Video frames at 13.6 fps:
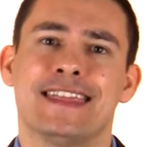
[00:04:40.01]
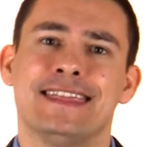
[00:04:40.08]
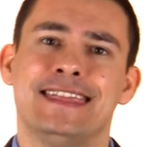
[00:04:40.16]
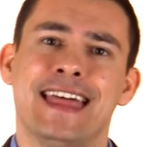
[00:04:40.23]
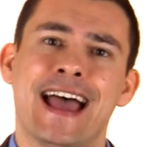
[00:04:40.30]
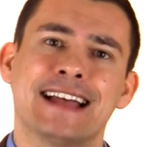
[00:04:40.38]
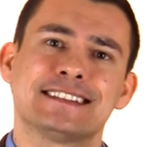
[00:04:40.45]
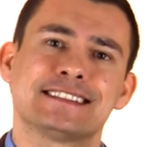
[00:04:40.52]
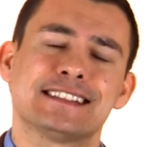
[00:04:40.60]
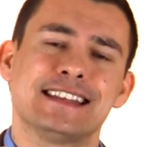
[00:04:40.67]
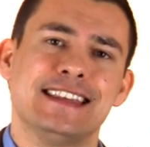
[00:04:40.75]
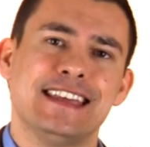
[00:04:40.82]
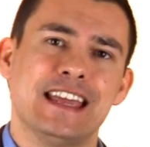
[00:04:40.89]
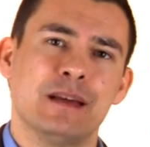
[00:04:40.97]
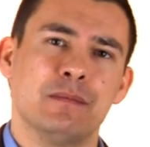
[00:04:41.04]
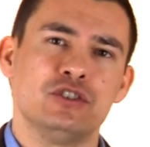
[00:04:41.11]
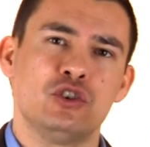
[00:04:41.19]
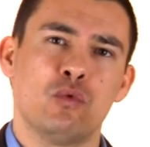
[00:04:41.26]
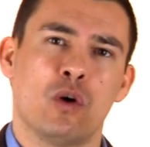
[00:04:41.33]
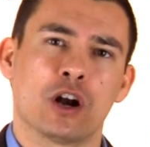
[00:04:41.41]
That's the
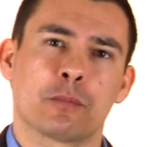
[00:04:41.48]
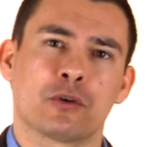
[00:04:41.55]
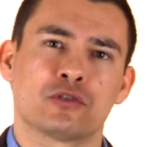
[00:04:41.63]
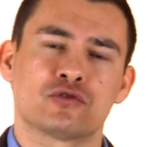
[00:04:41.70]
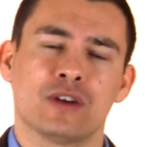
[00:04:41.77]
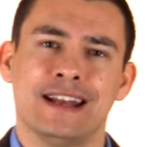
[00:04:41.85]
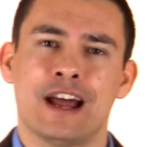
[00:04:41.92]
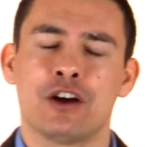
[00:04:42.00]
image you want to portray.